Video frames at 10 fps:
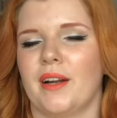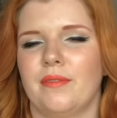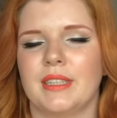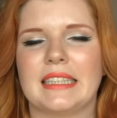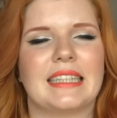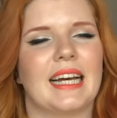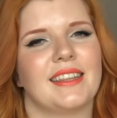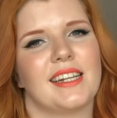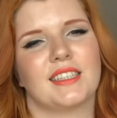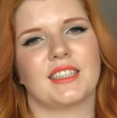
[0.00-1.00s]
I really
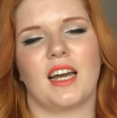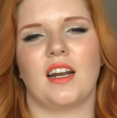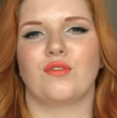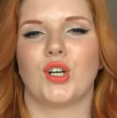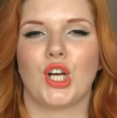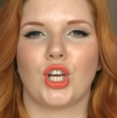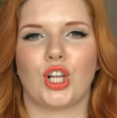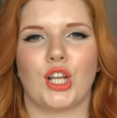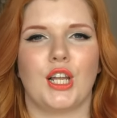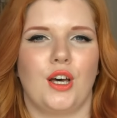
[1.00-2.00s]
like that it's kind of
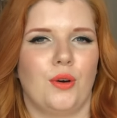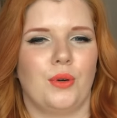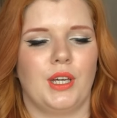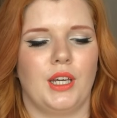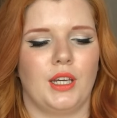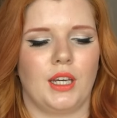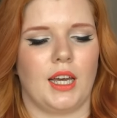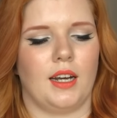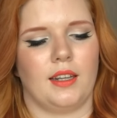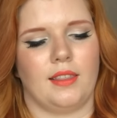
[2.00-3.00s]
glowy
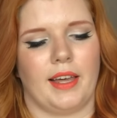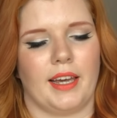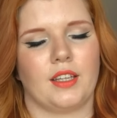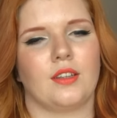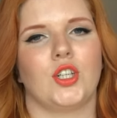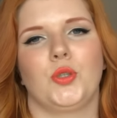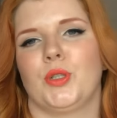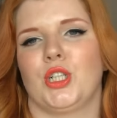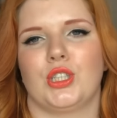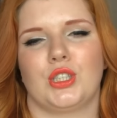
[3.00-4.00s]
and like
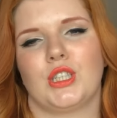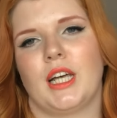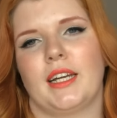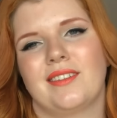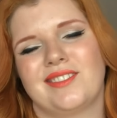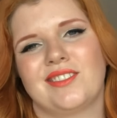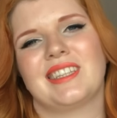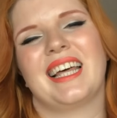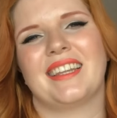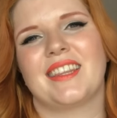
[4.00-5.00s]
luminous, like
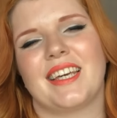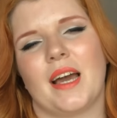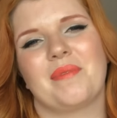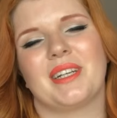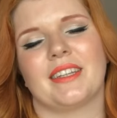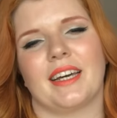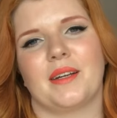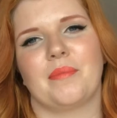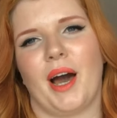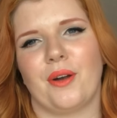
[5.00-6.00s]
the ambient
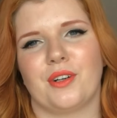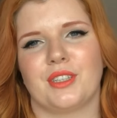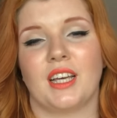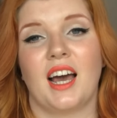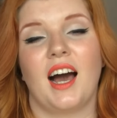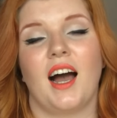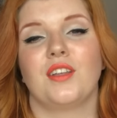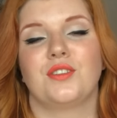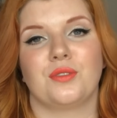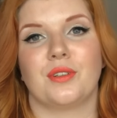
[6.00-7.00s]
lighting powders.
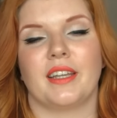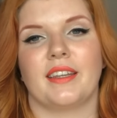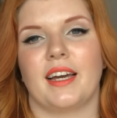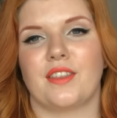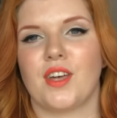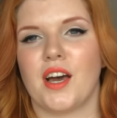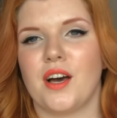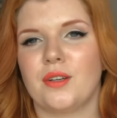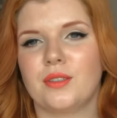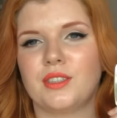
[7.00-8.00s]
I do really like
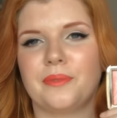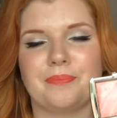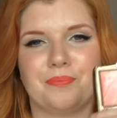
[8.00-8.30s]
those.